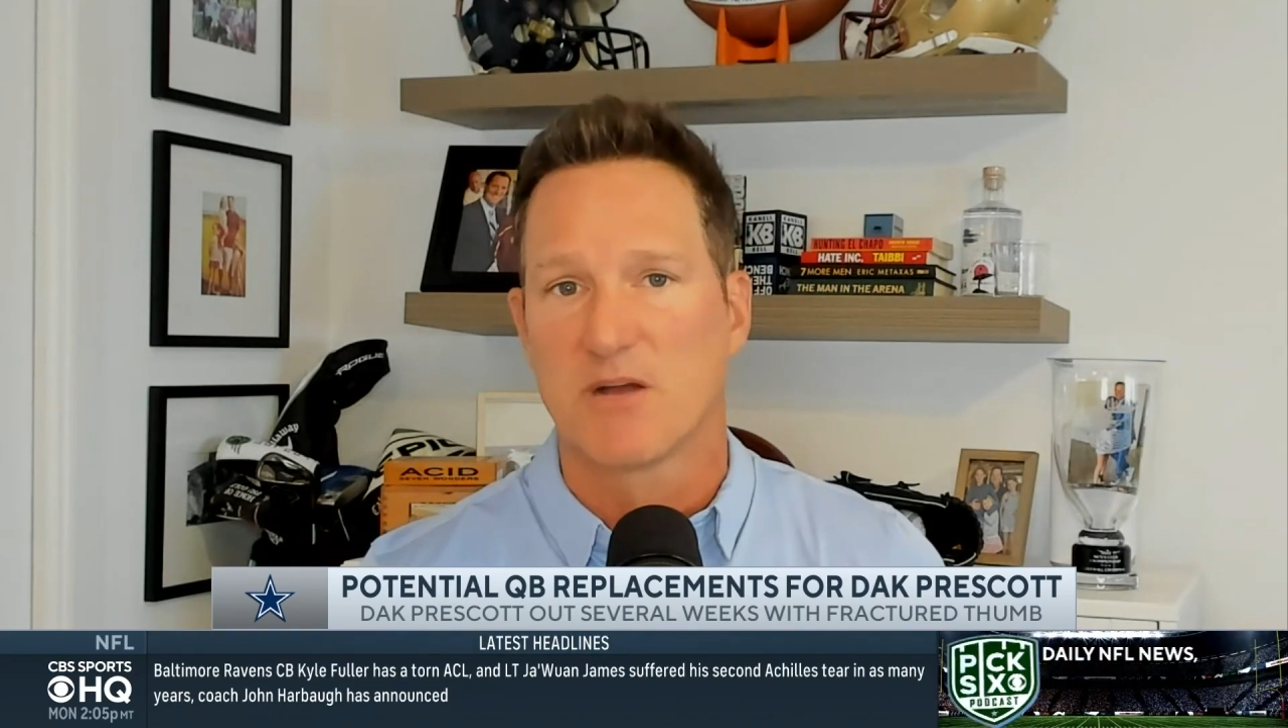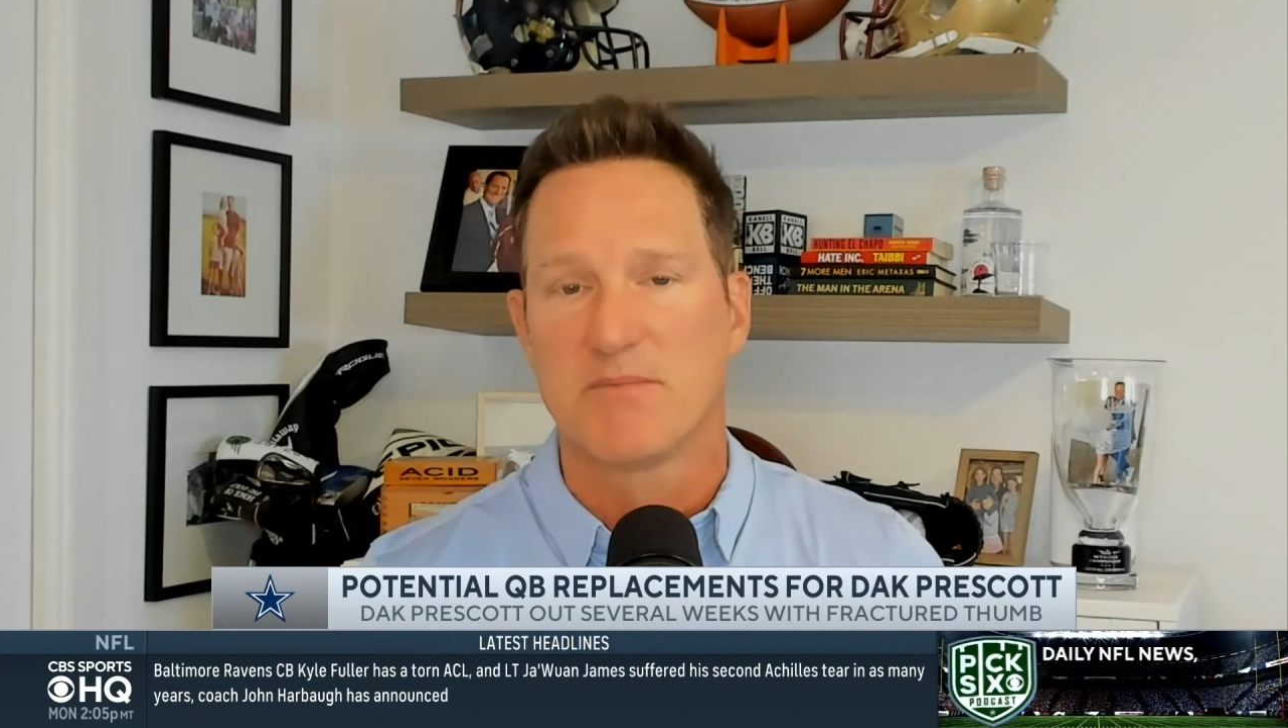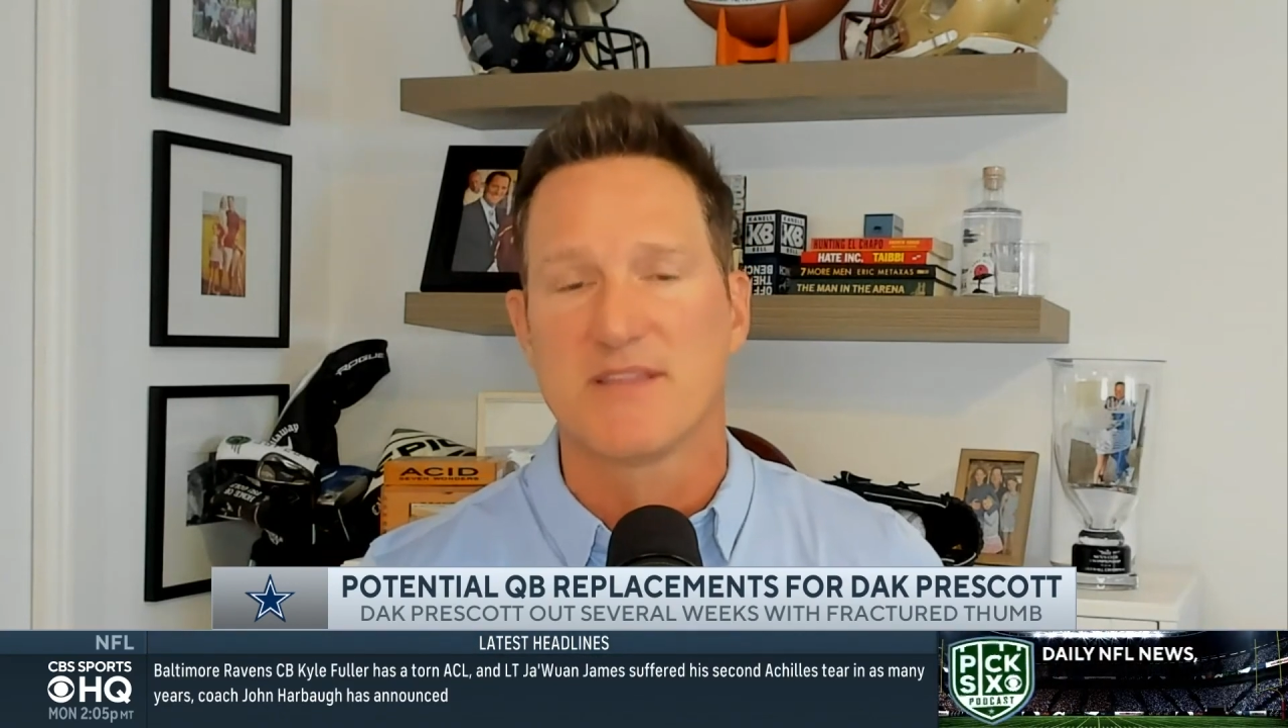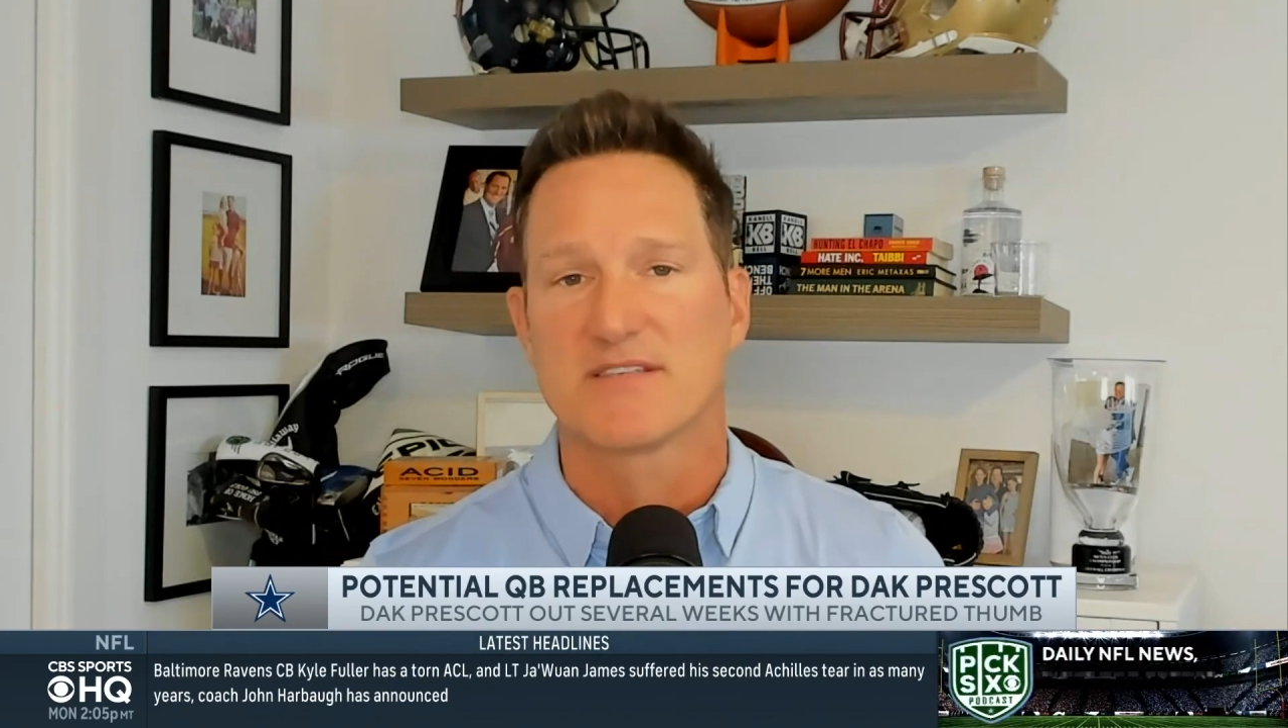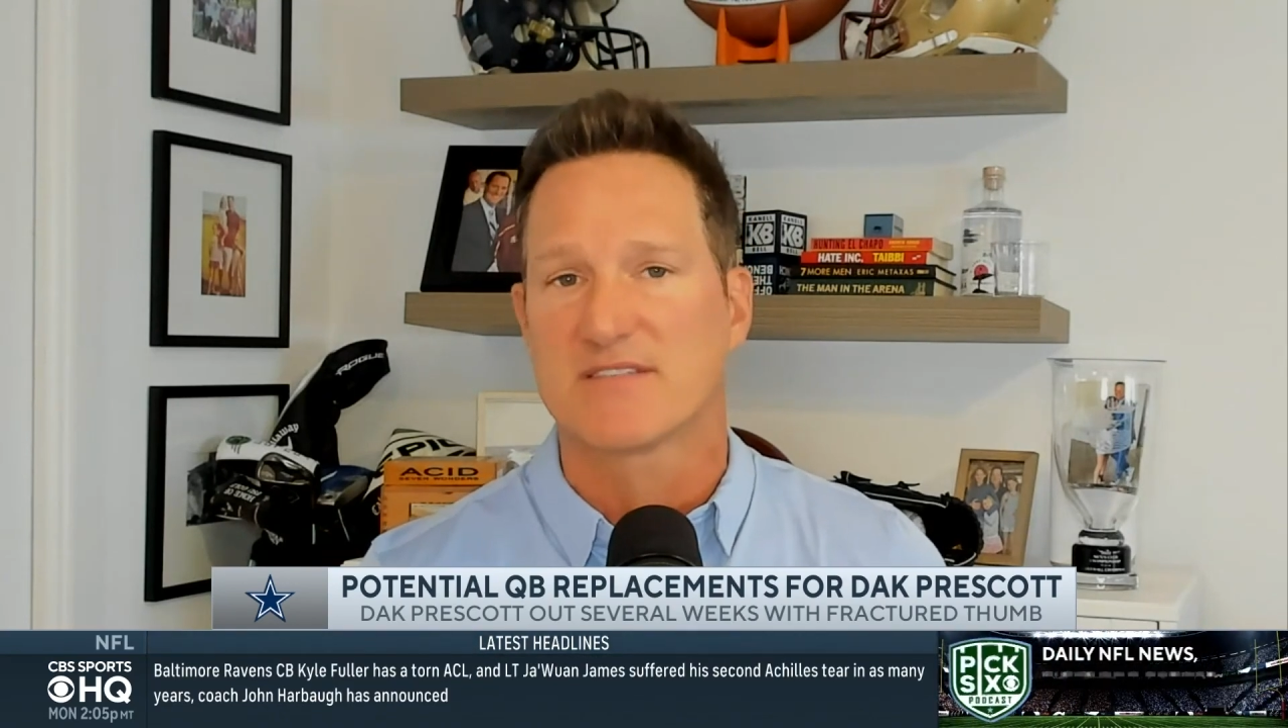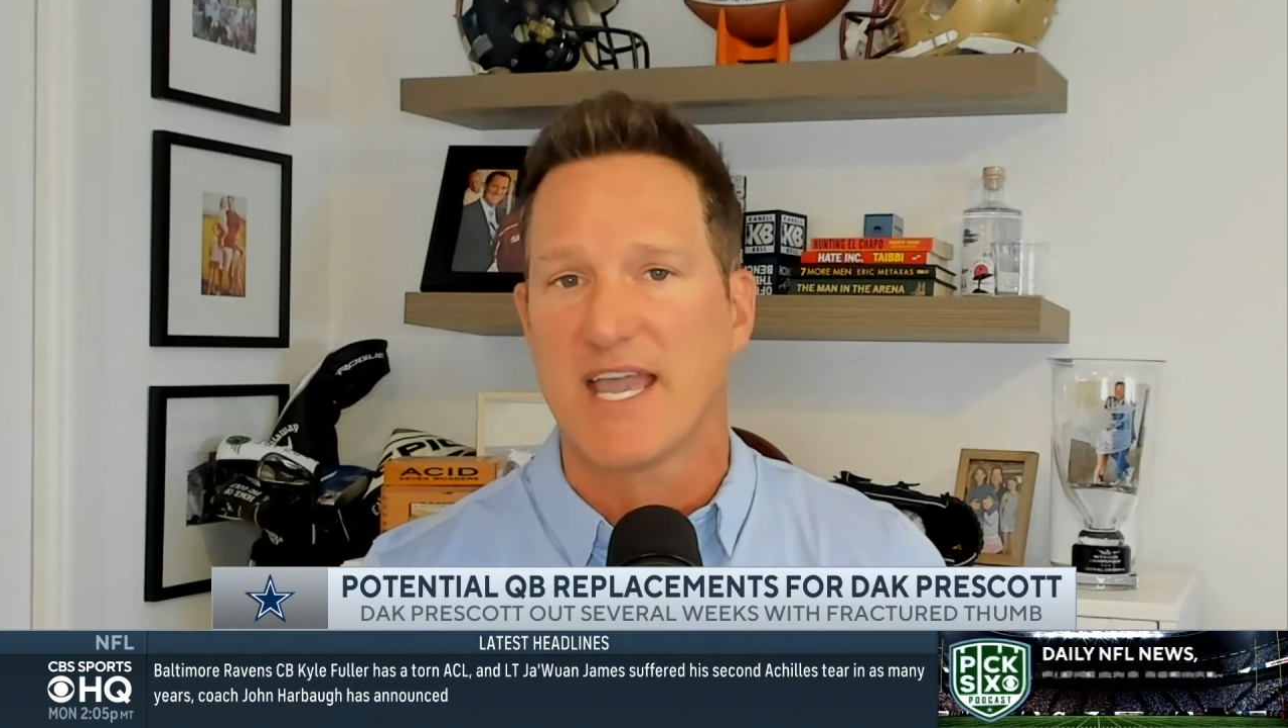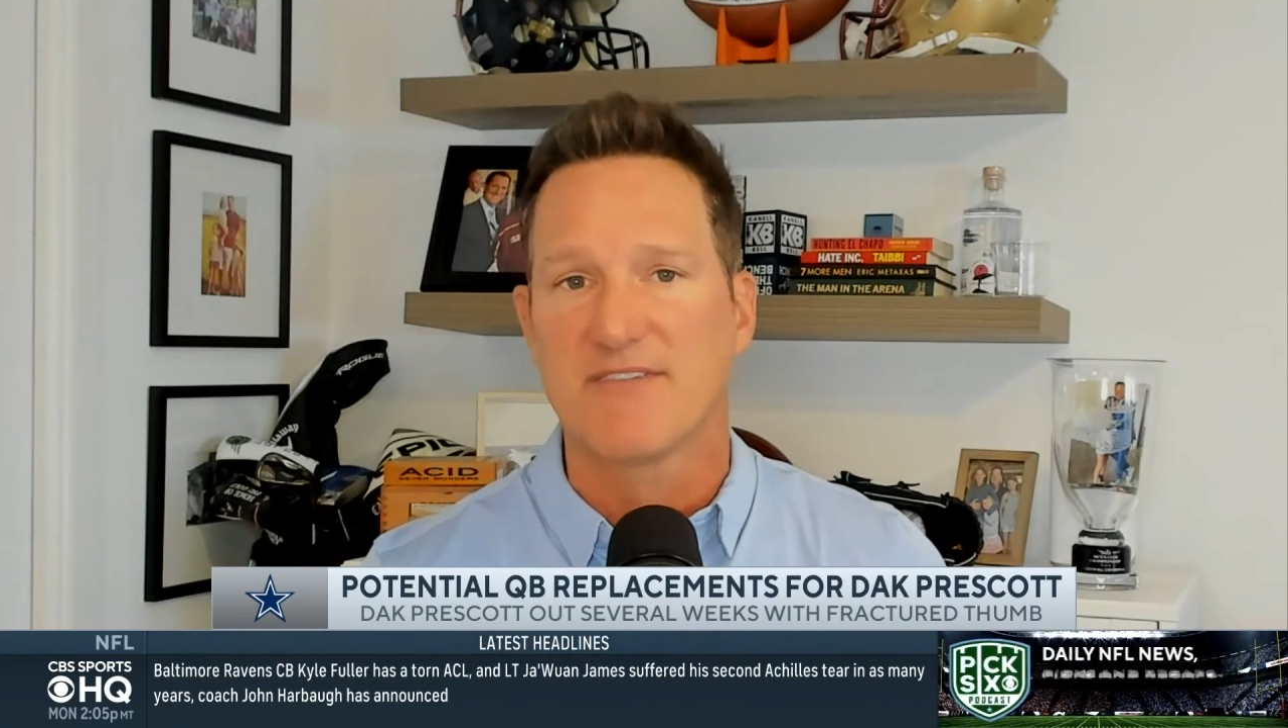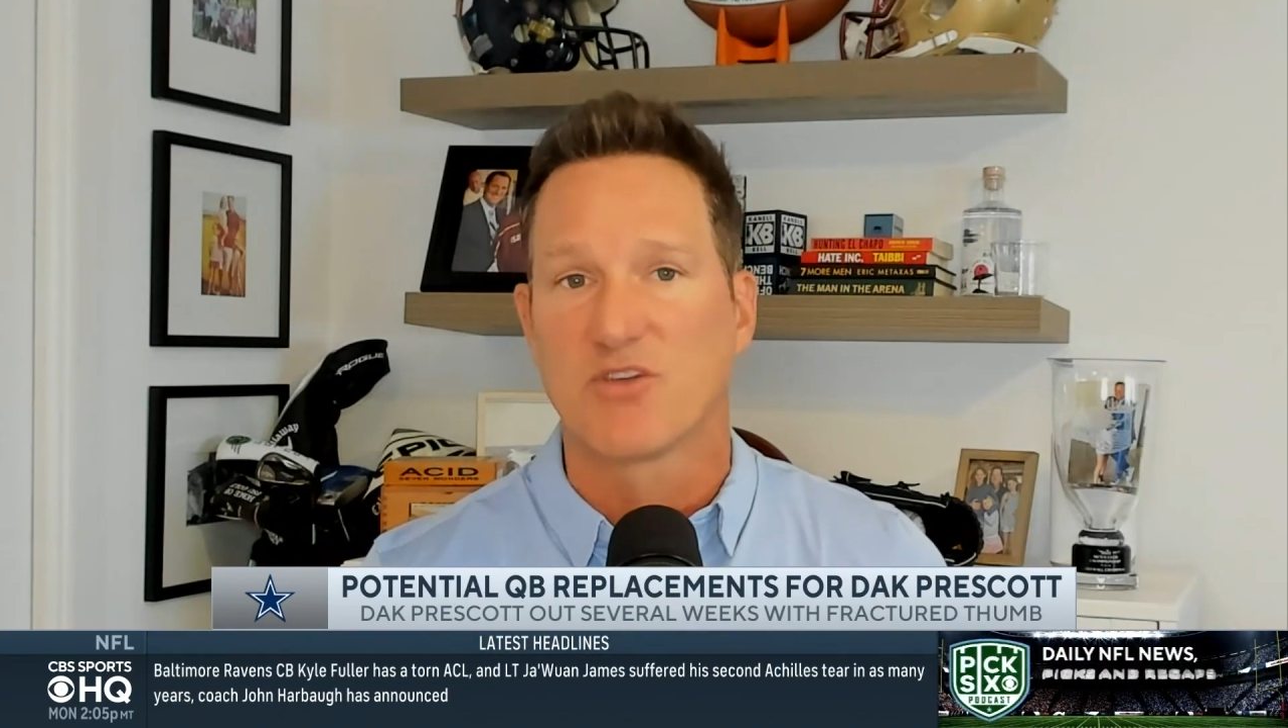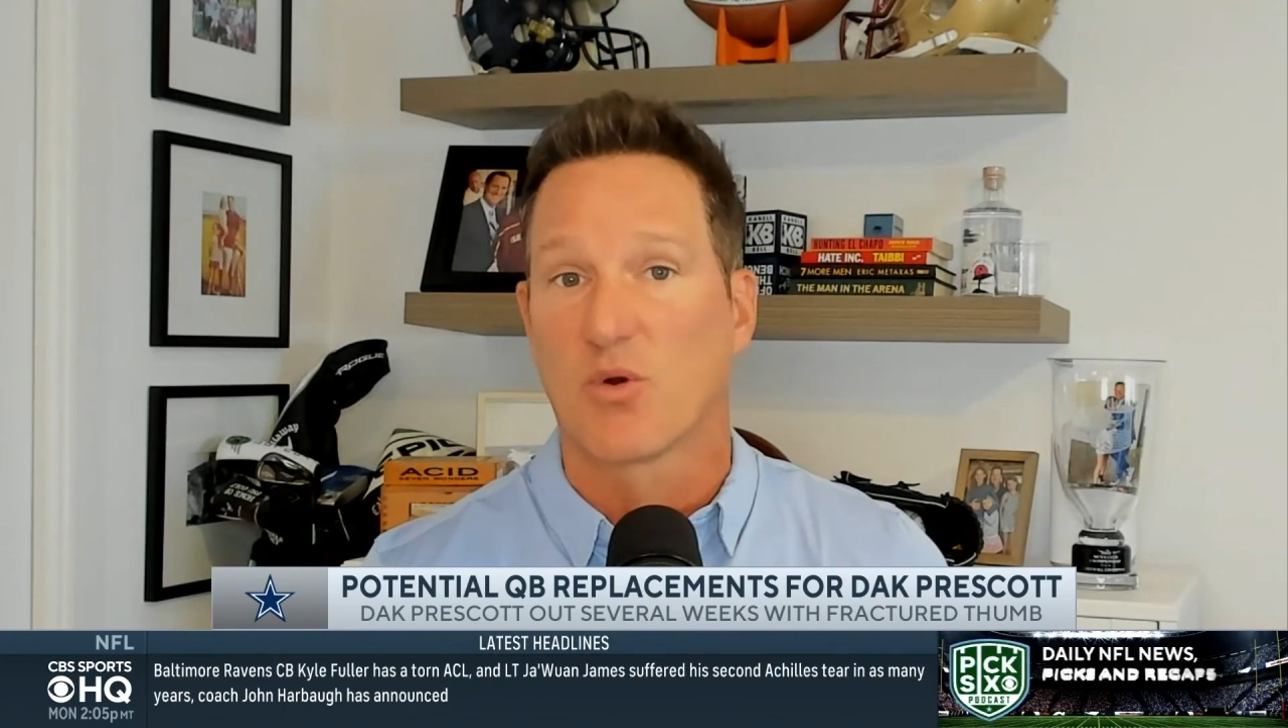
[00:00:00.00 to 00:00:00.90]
and be the savior